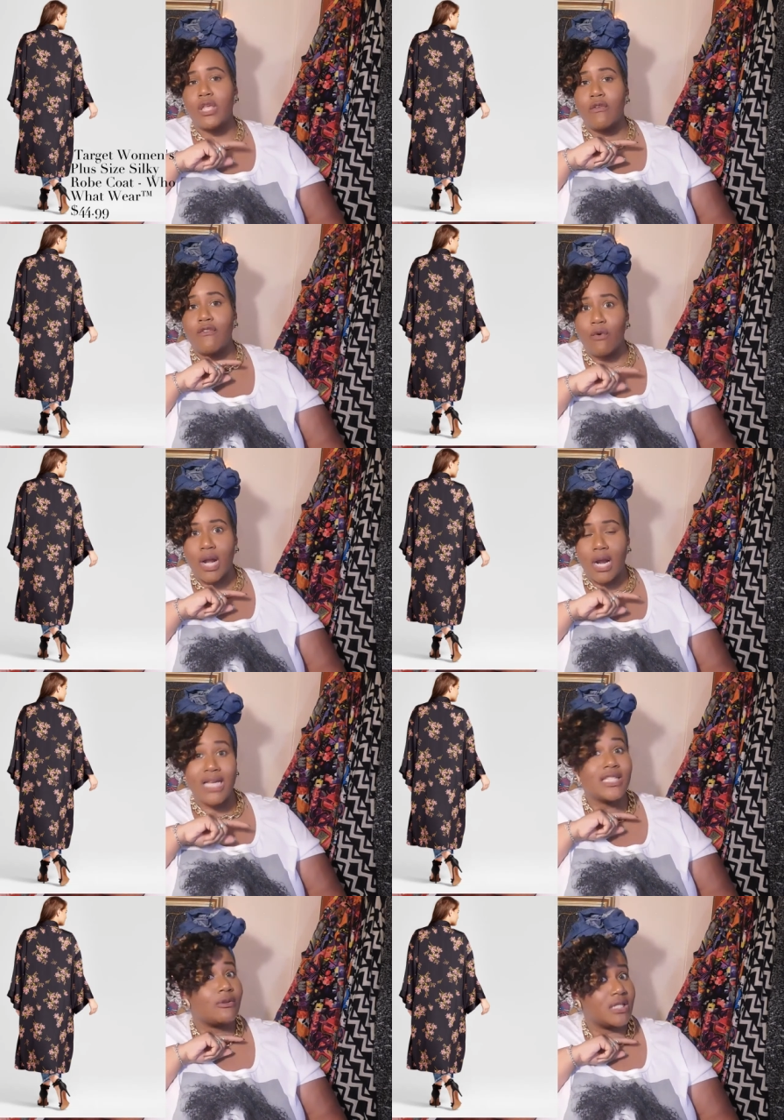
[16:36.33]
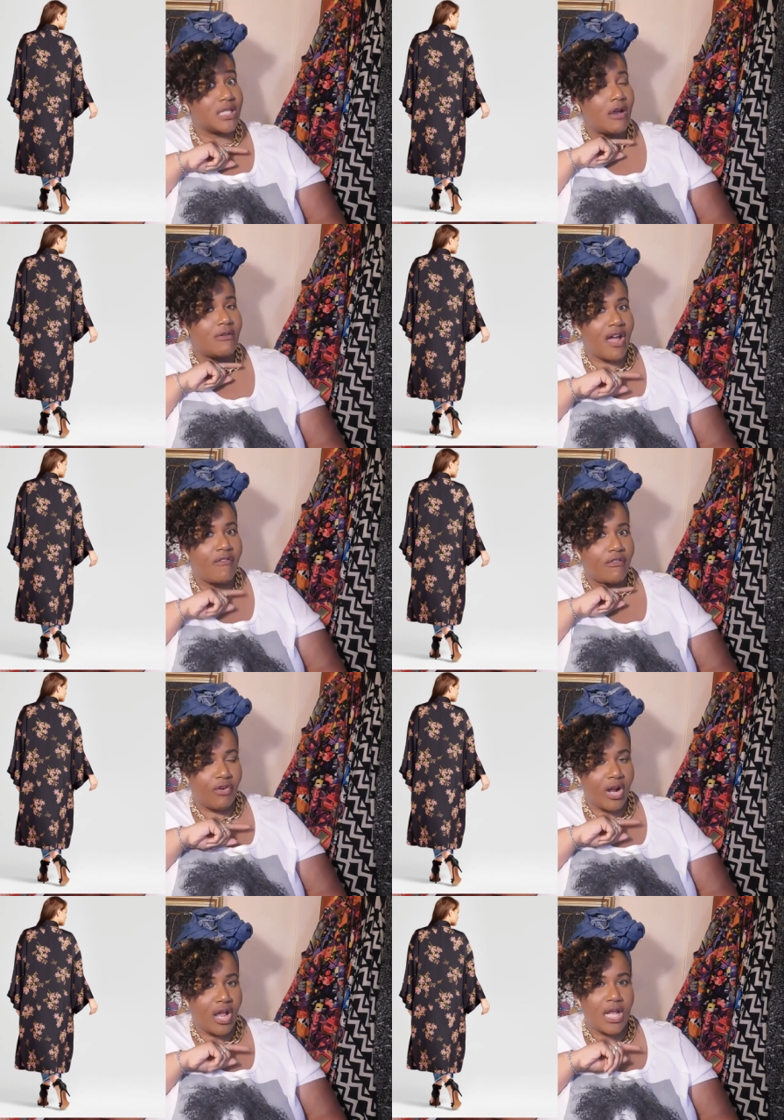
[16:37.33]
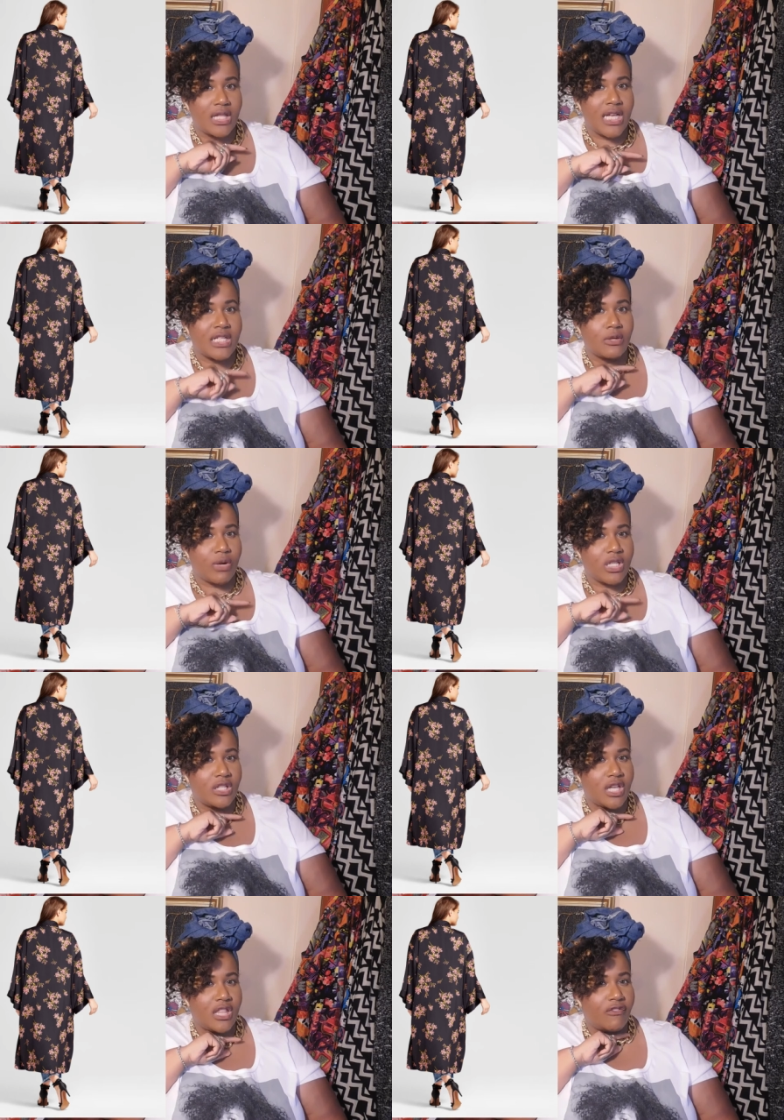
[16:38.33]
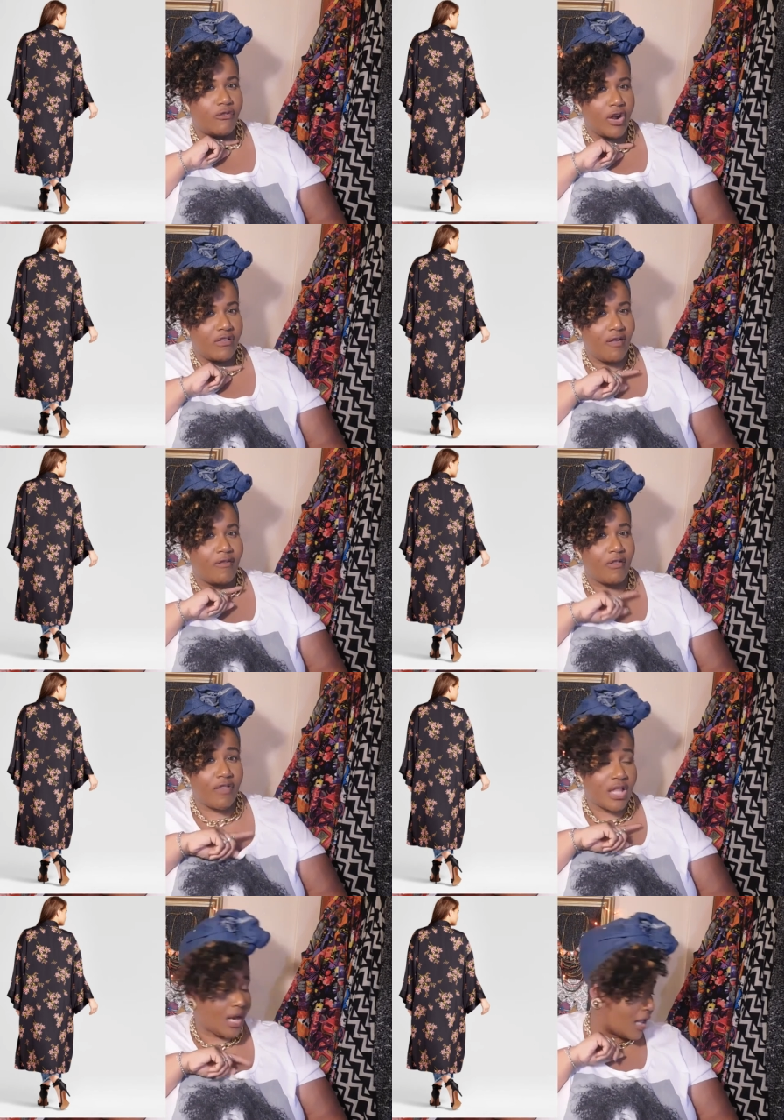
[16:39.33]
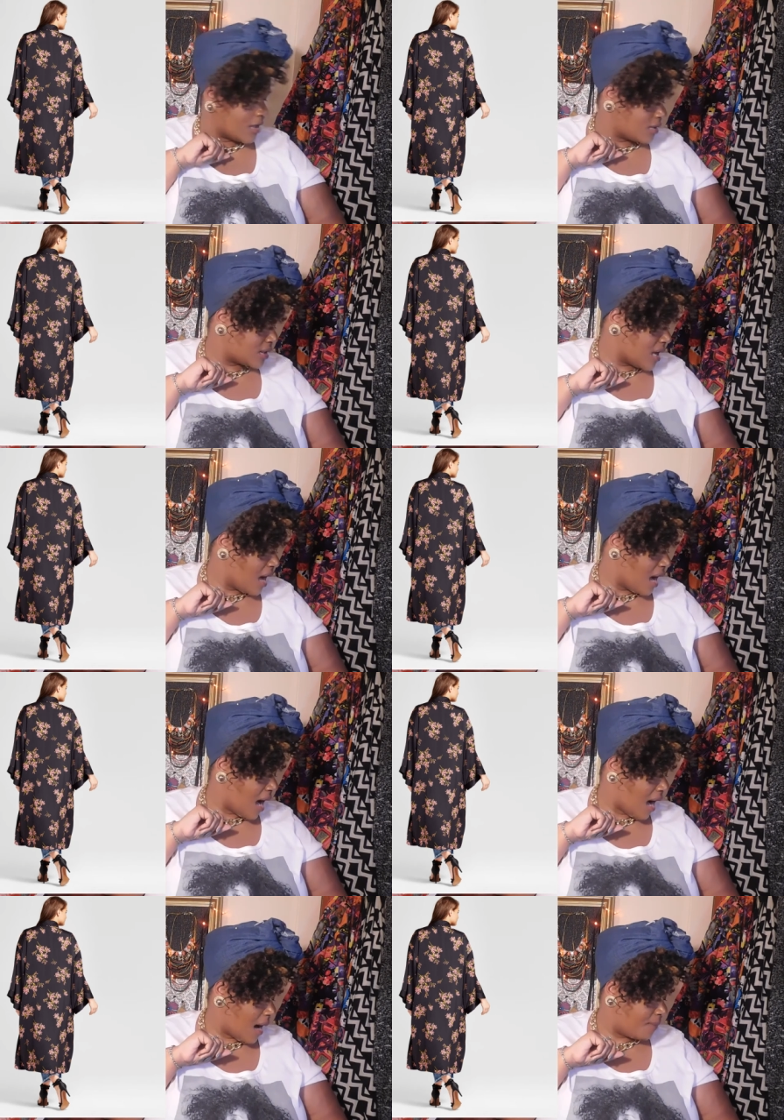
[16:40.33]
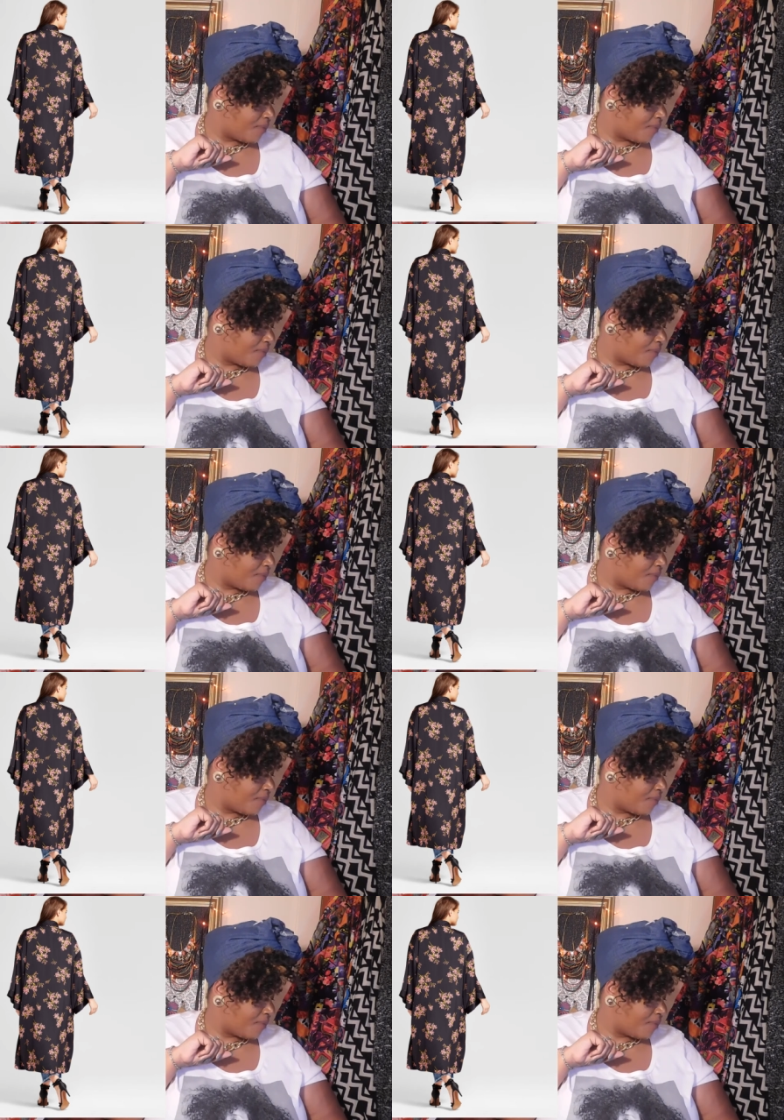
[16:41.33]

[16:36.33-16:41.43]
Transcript: you 40 dollars it's on sale now for 40 dollars i think it's originally either 45 or 50 dollars um